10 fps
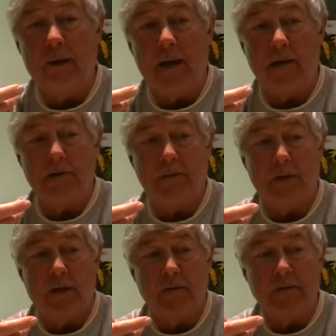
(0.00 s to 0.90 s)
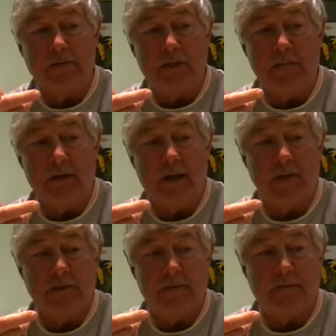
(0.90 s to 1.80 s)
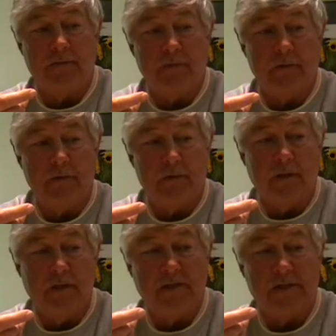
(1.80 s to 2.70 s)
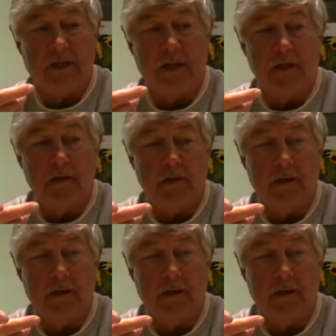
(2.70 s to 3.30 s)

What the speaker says: Going back to when I was team manager in Italy